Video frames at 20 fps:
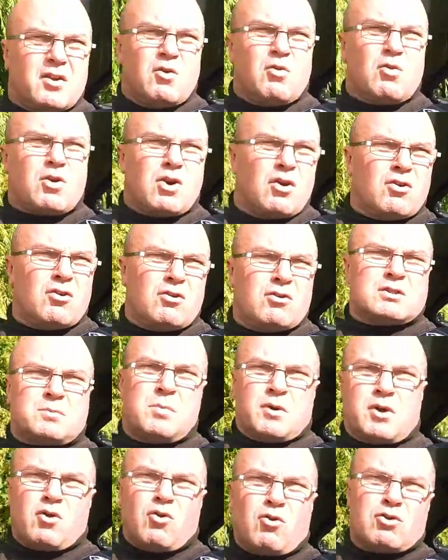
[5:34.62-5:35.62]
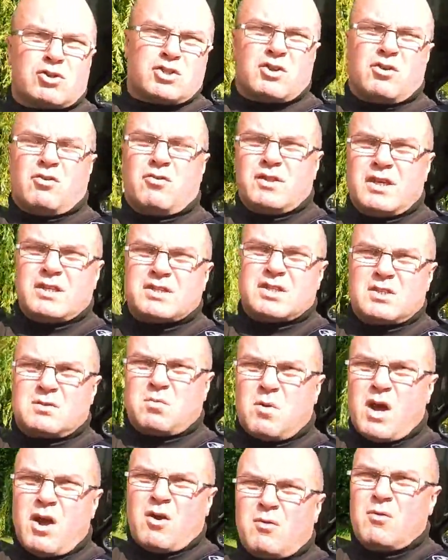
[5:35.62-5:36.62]
oil cooler as precaution on this as
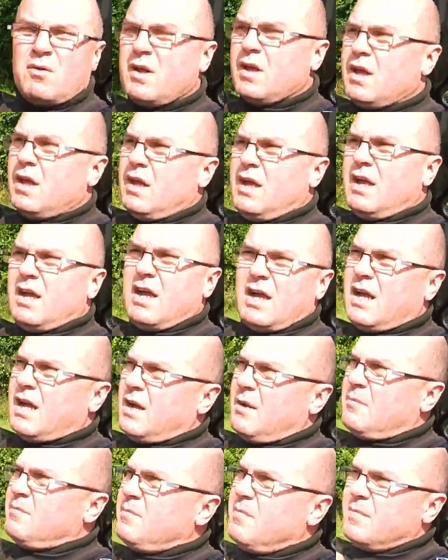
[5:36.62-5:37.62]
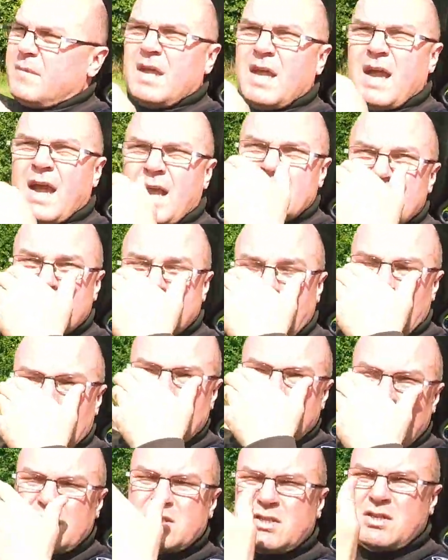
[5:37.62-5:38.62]
well, and it's got
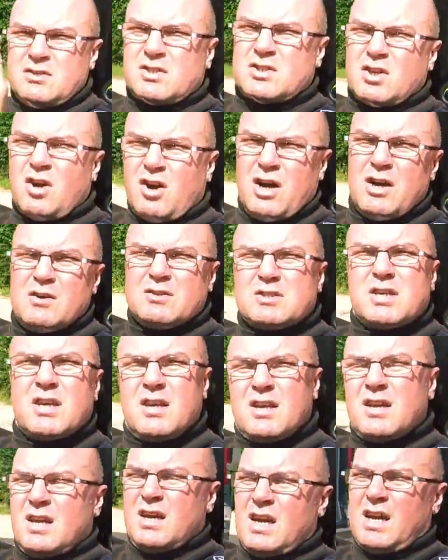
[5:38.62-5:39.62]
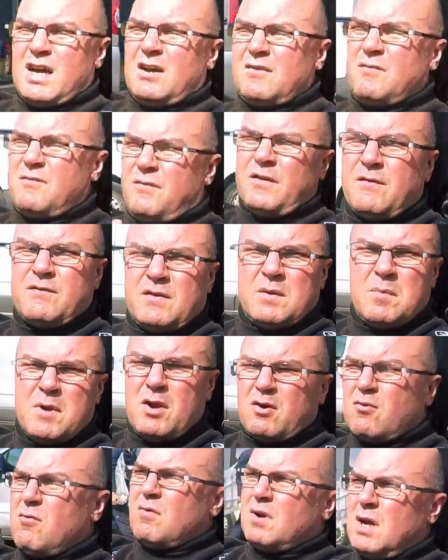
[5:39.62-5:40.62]
a decent size
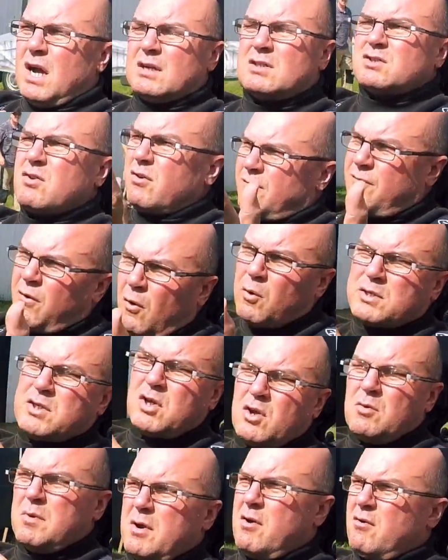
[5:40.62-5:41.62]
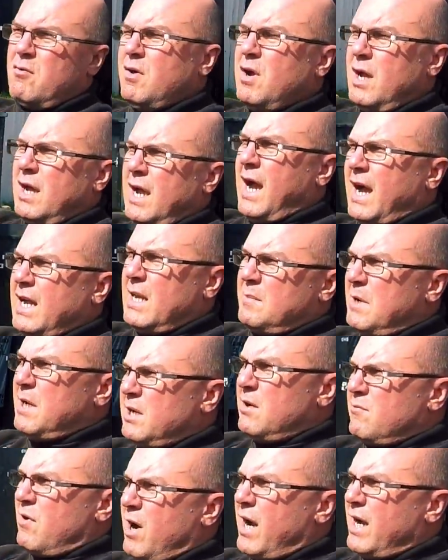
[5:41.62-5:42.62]
42mm
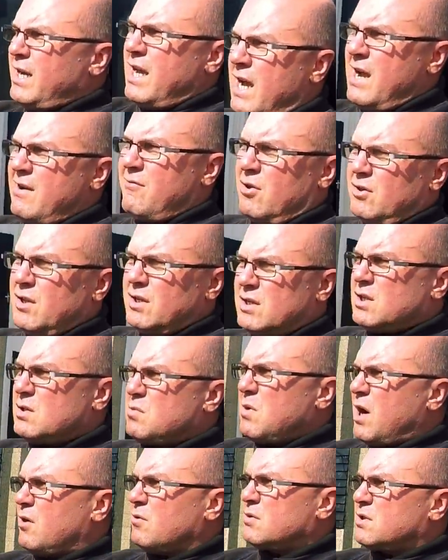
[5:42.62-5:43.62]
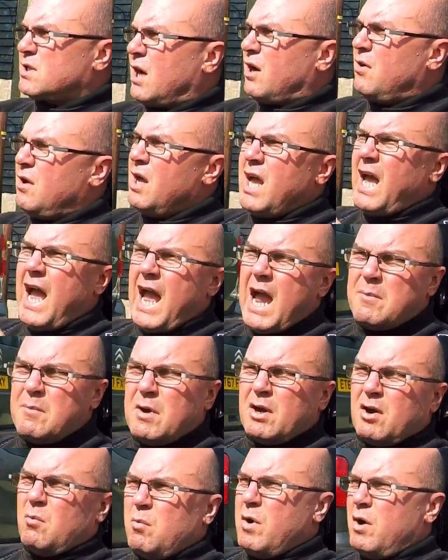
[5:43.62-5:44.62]
aluminium radiator on this as well. So, and
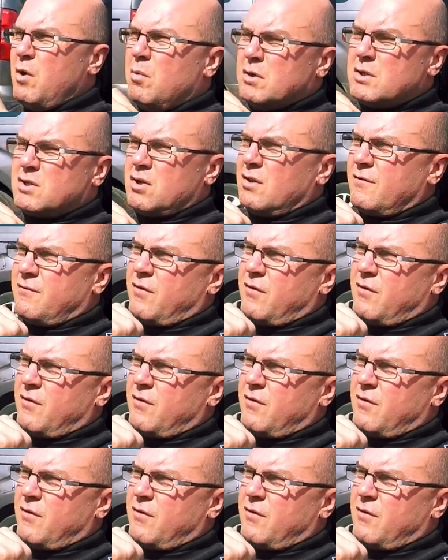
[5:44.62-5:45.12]
we've got wheelwoods on the